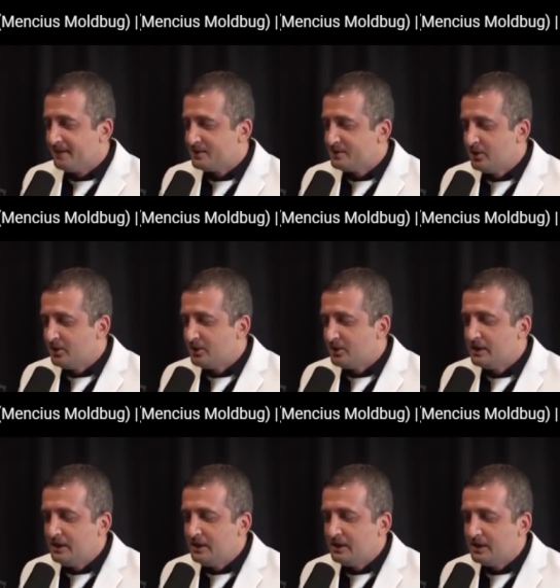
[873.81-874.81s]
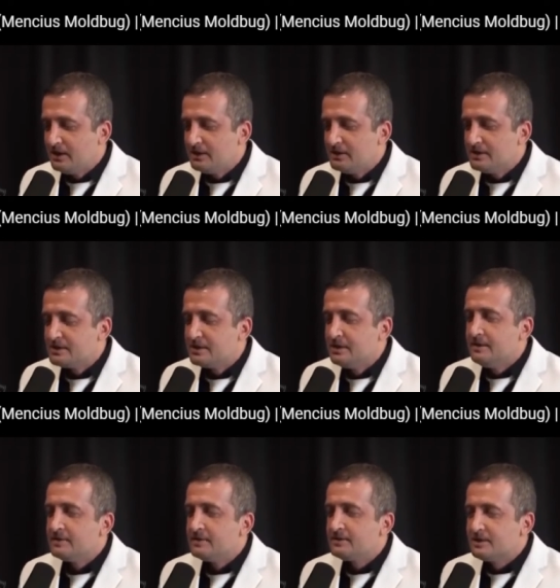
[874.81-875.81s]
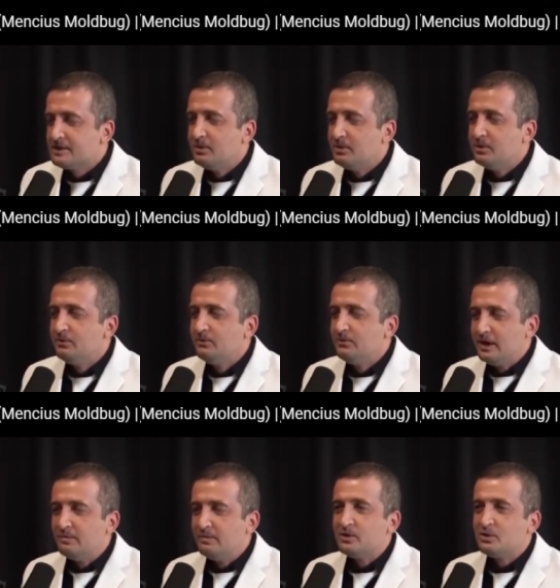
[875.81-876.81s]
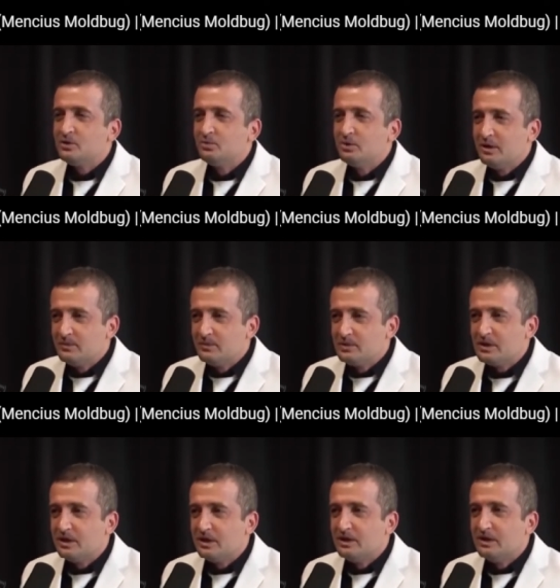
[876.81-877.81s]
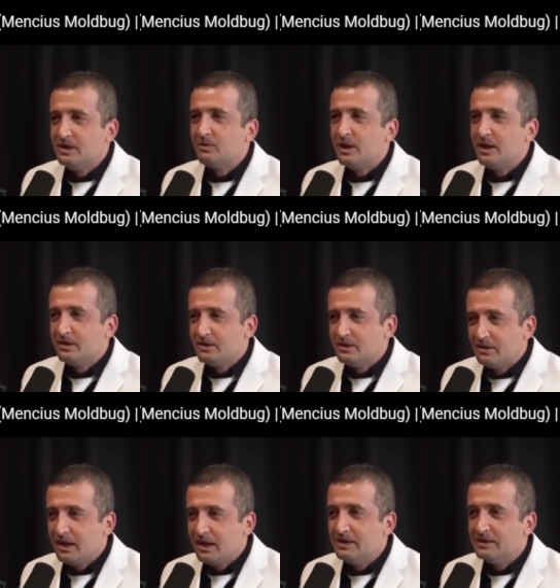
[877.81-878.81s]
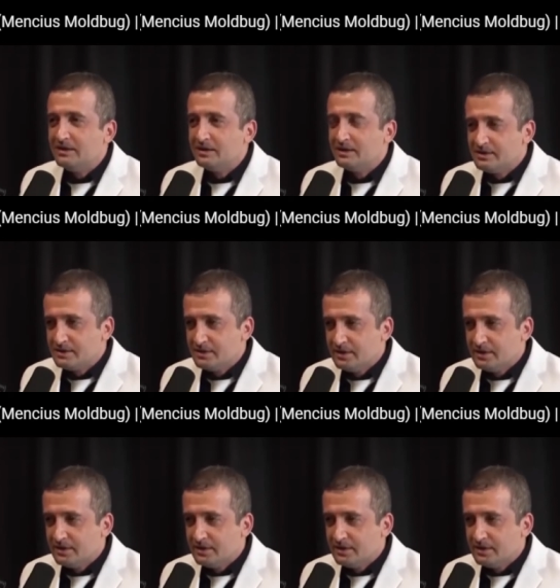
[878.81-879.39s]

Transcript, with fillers: so he is someone who very much swims in heretical ideas